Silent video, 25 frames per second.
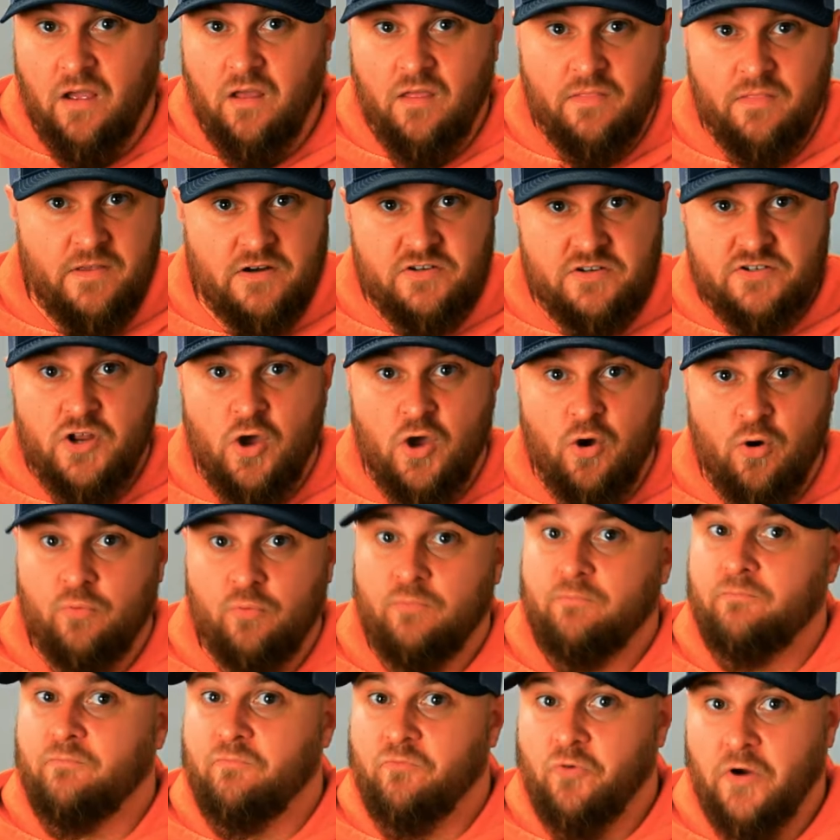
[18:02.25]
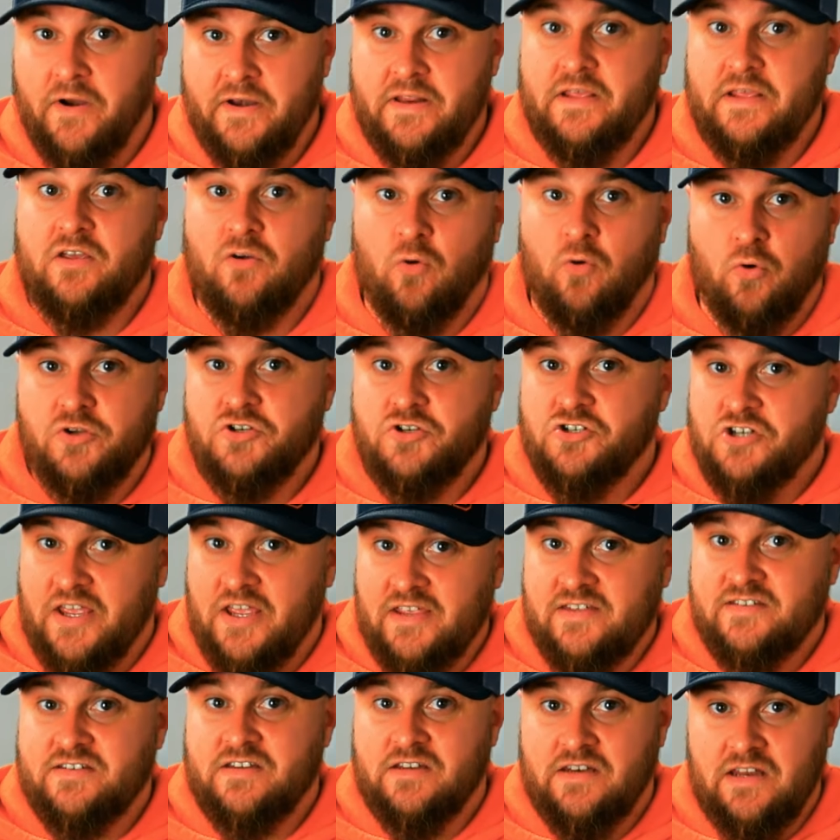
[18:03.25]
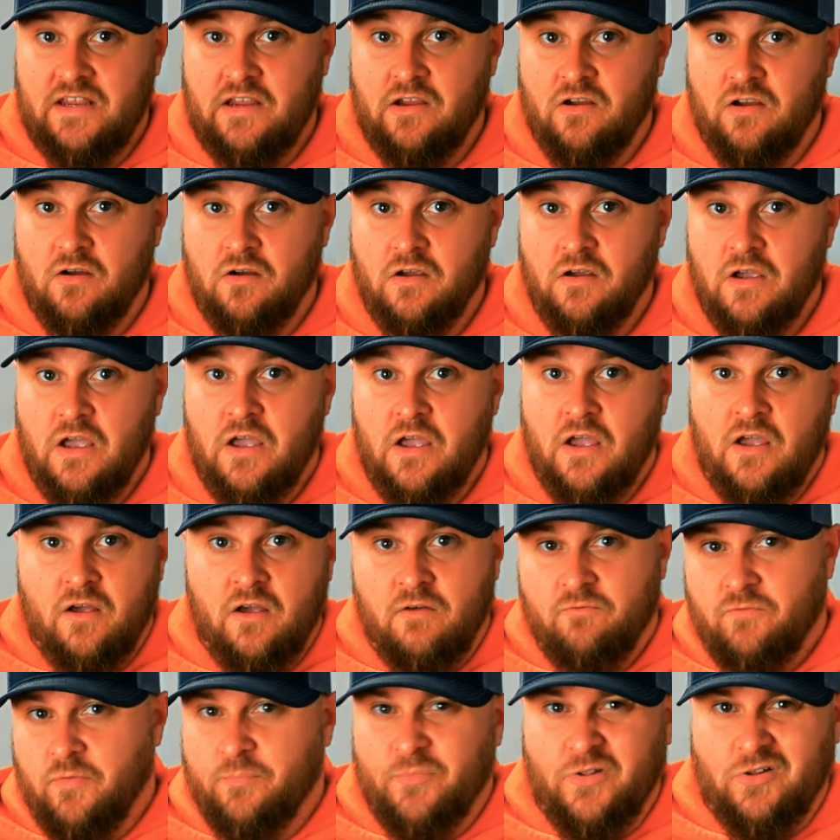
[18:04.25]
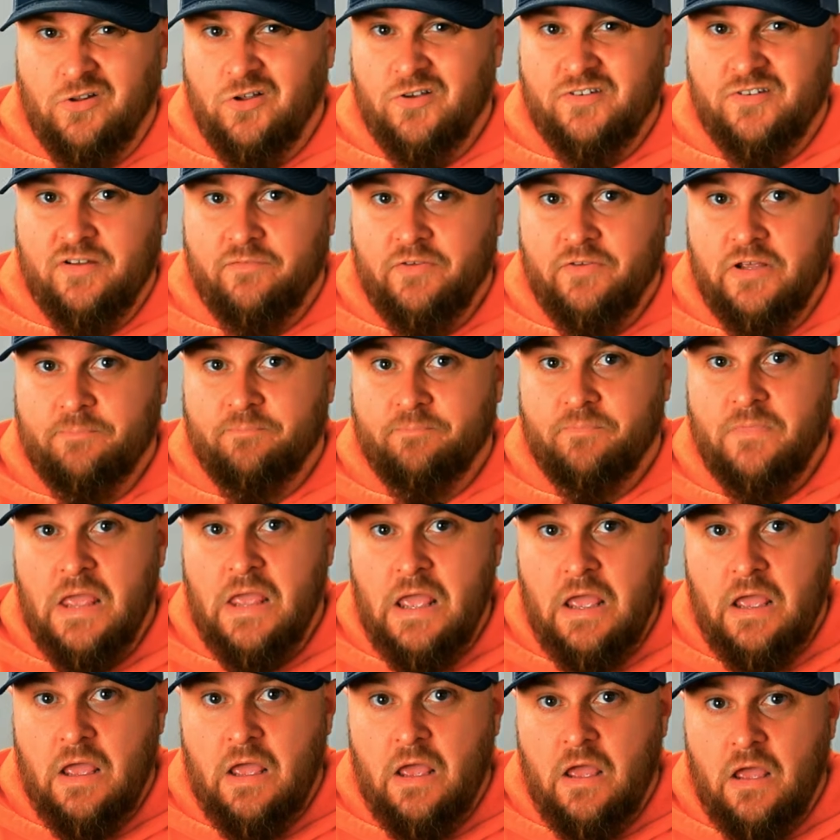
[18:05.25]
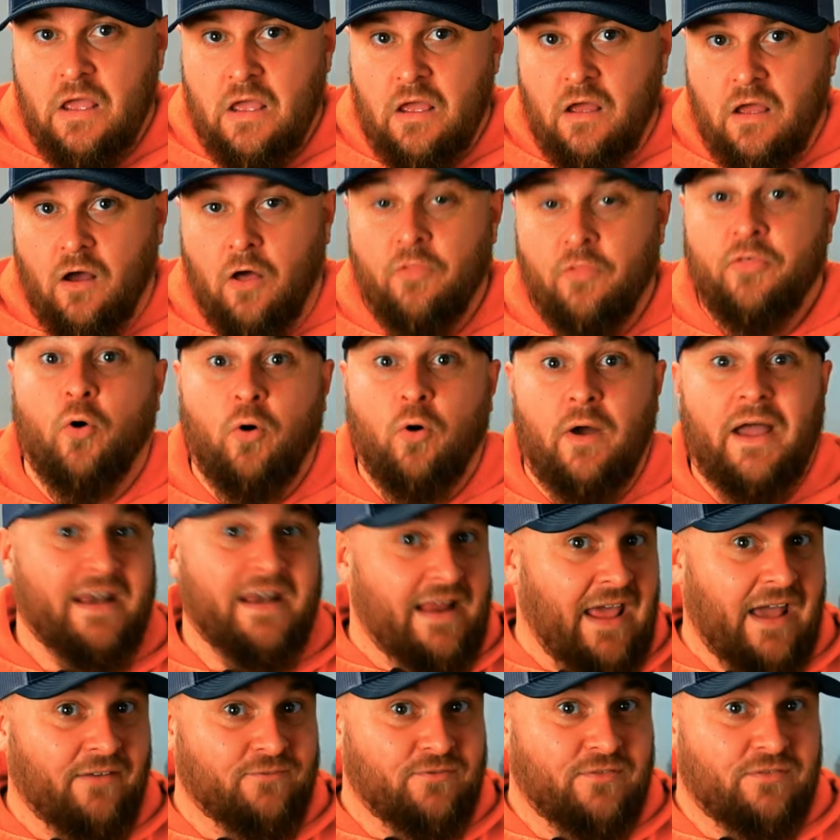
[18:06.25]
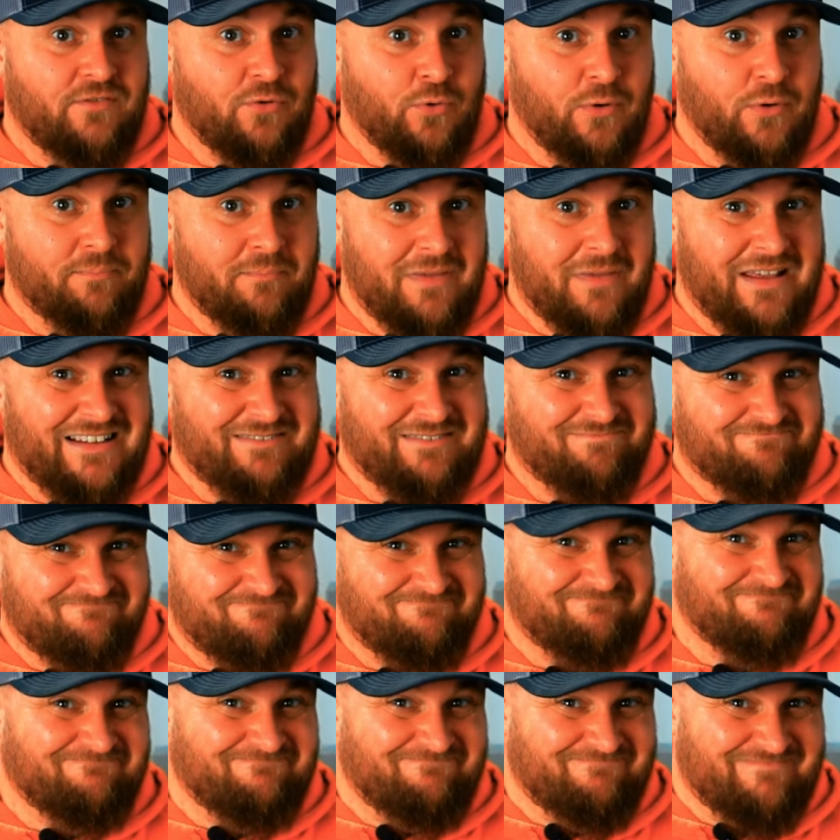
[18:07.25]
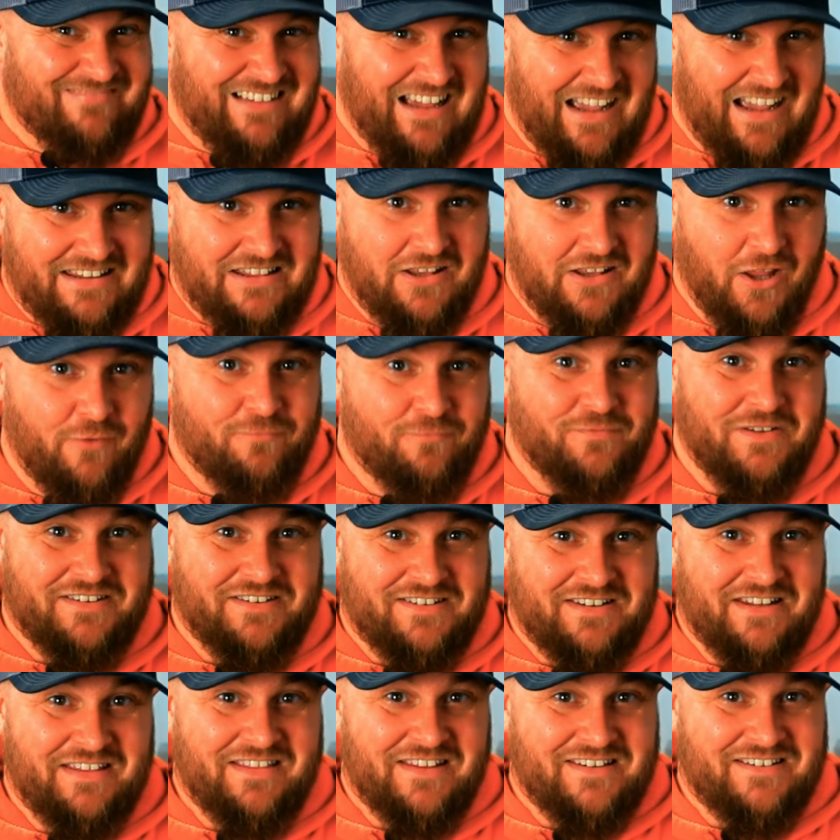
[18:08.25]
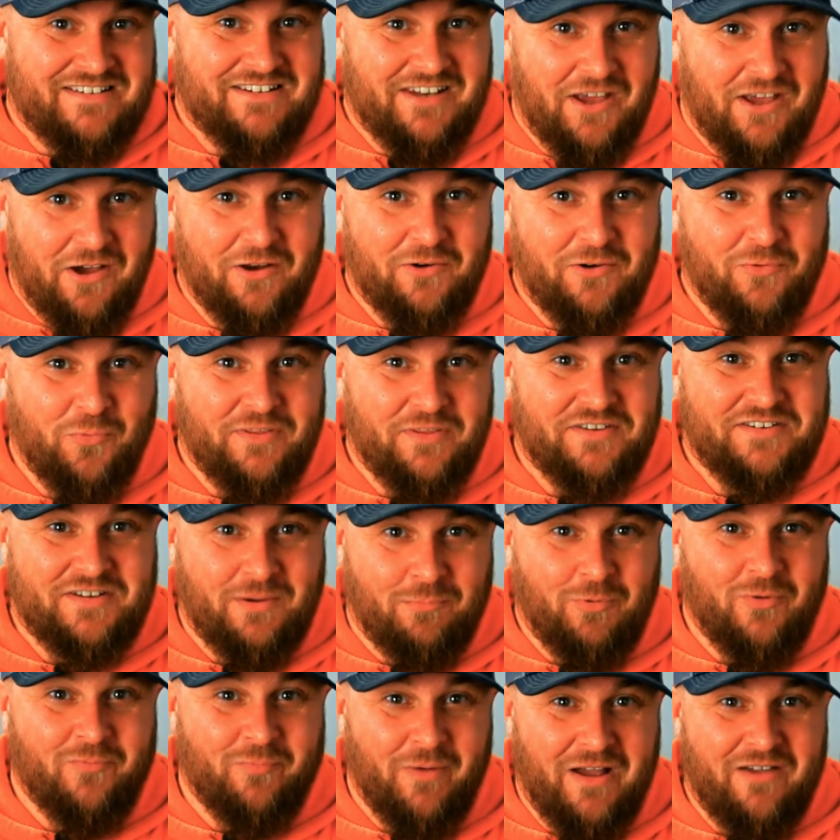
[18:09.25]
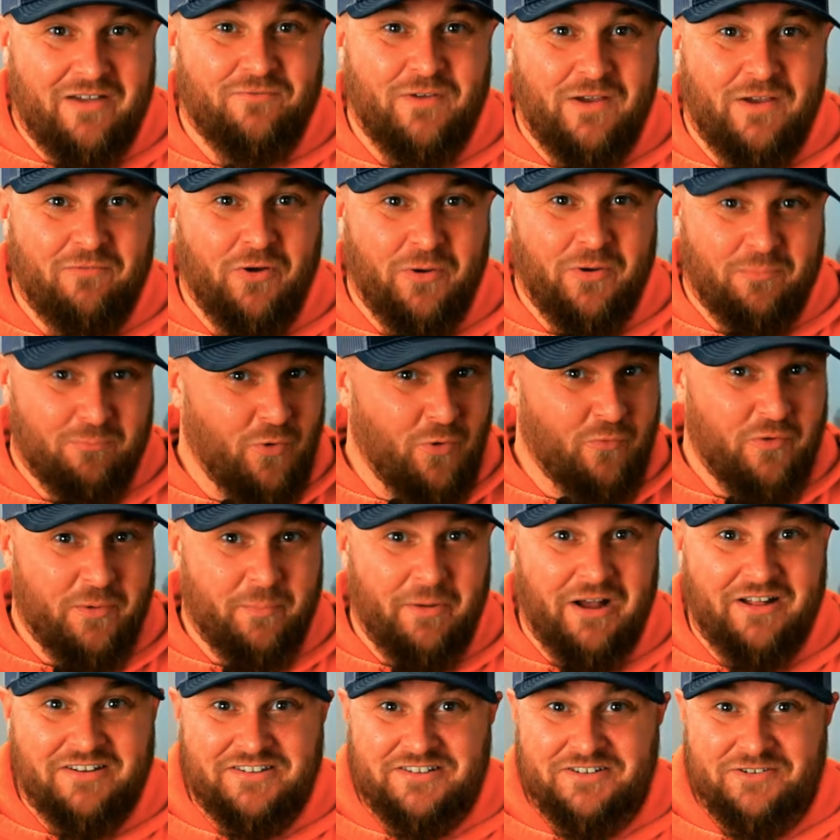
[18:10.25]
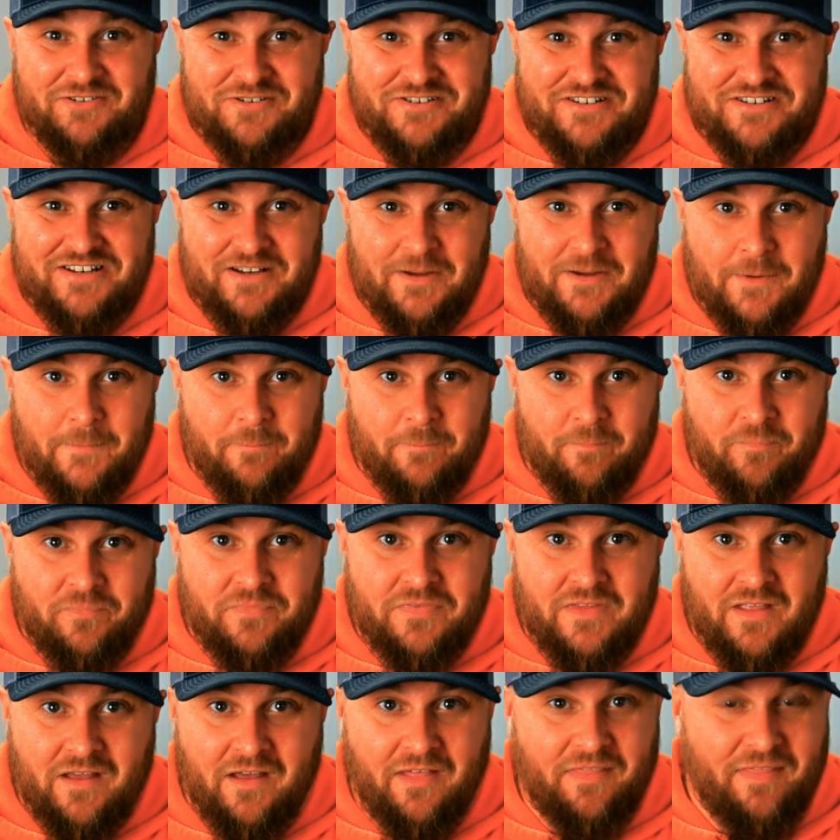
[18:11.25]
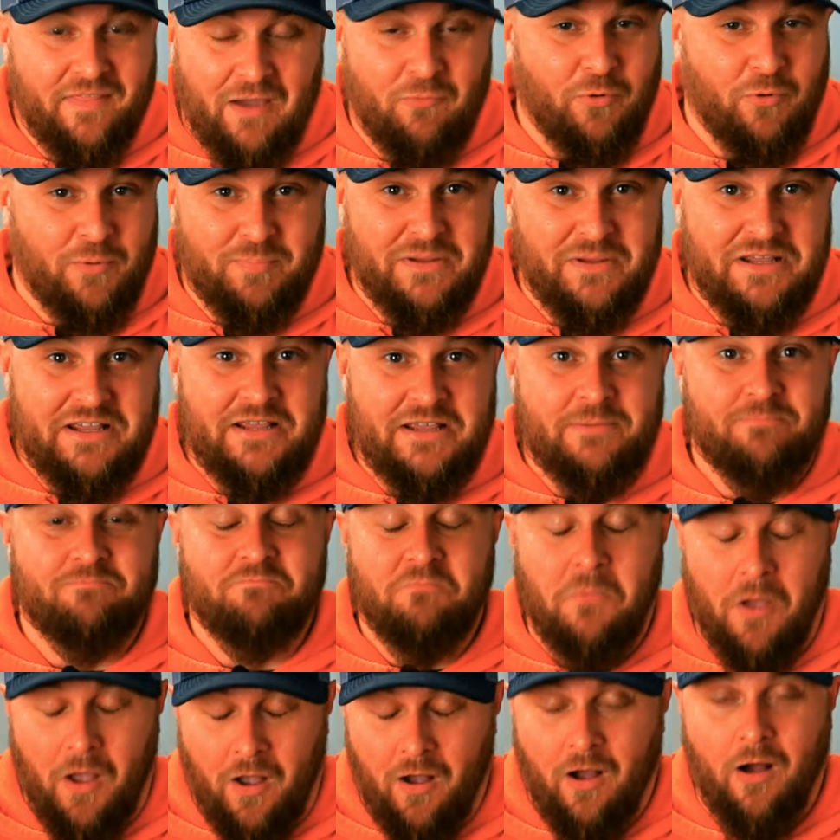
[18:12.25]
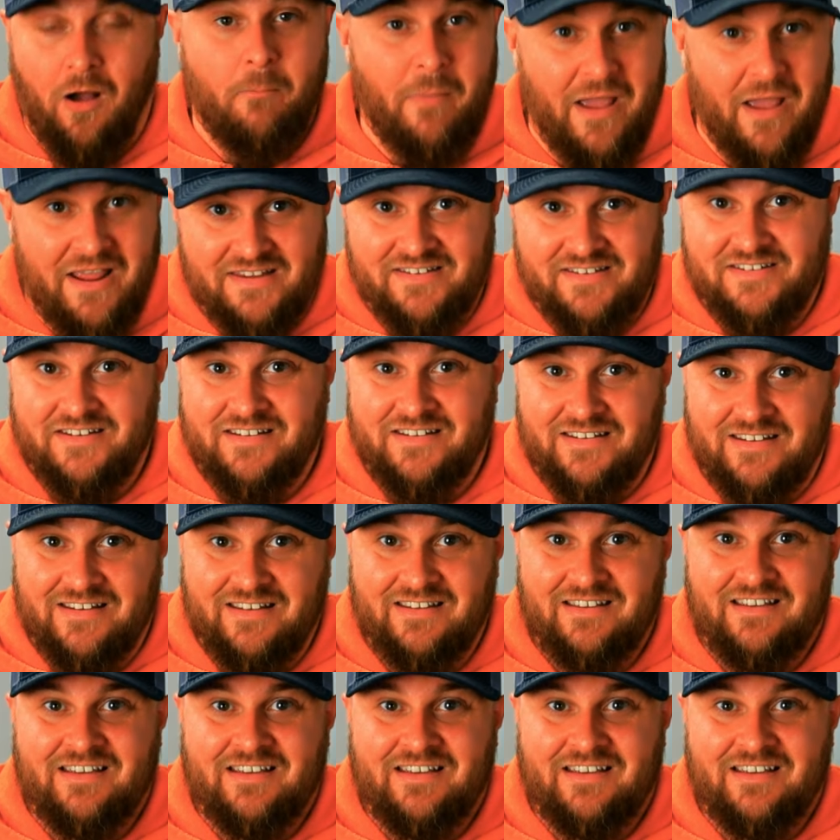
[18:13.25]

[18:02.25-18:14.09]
There's no Freddy or Jason here from the looks of it. Although I'd have to admit, I'd love to see this done with some of my favorite movie monsters. That would be amazing.